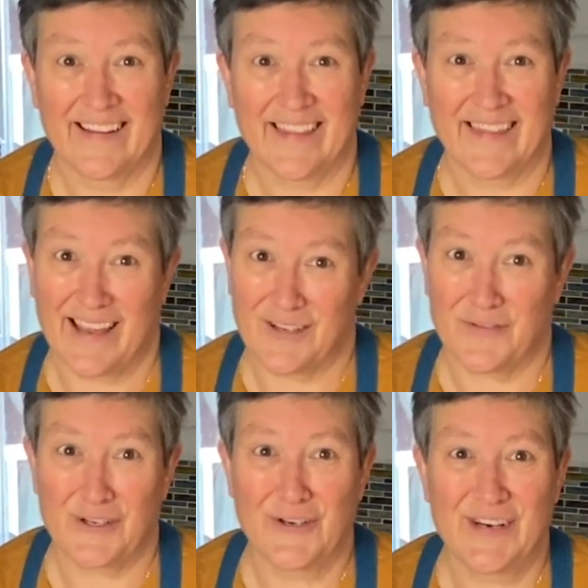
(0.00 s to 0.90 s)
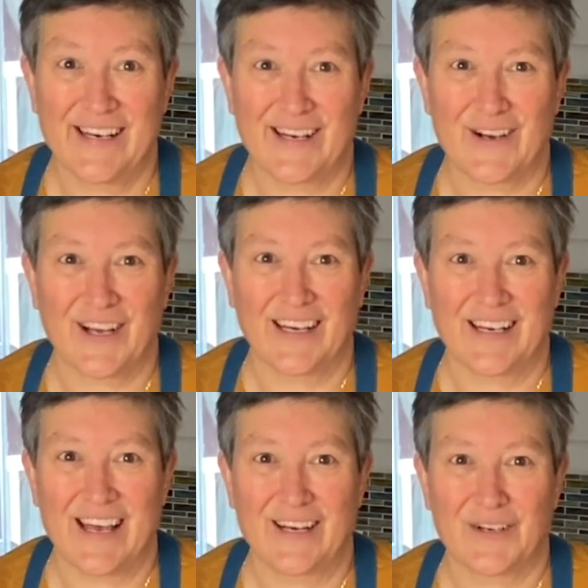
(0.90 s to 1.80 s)
Thanks for tuning in to Cooking at
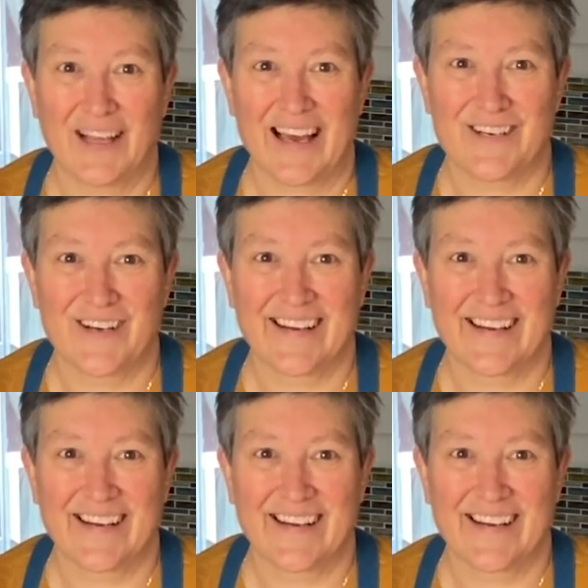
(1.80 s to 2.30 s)
Nanook Lodge.